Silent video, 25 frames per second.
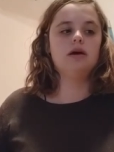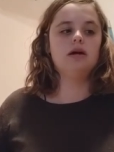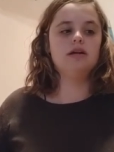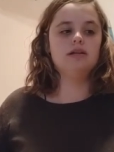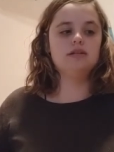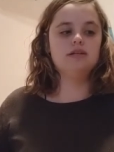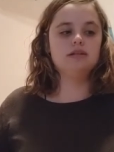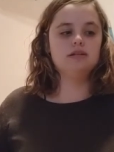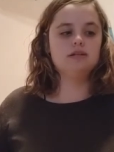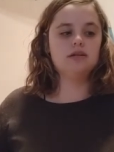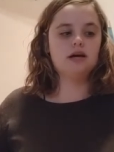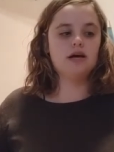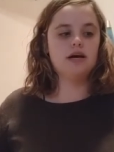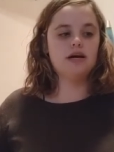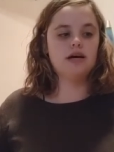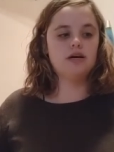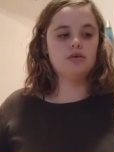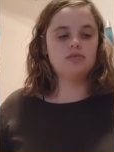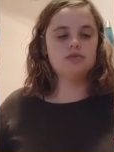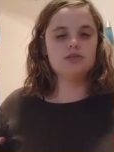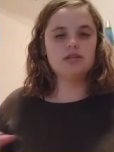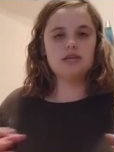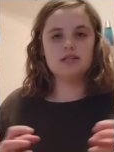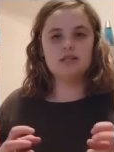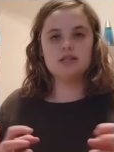indie
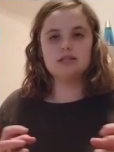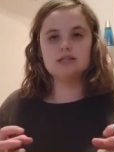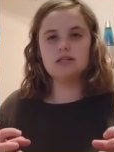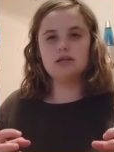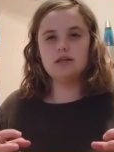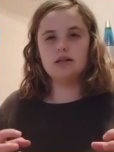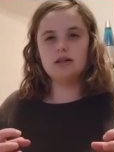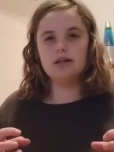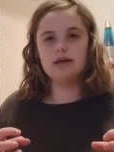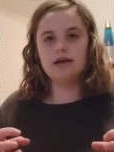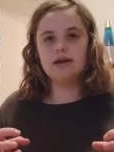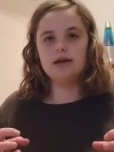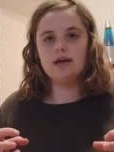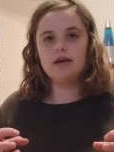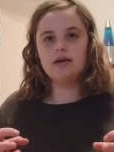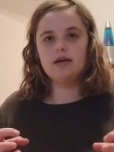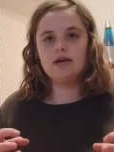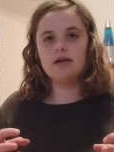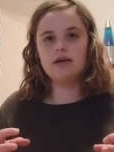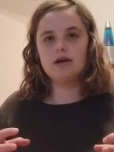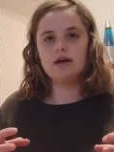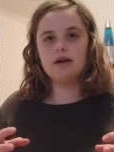dyeing was like this clique.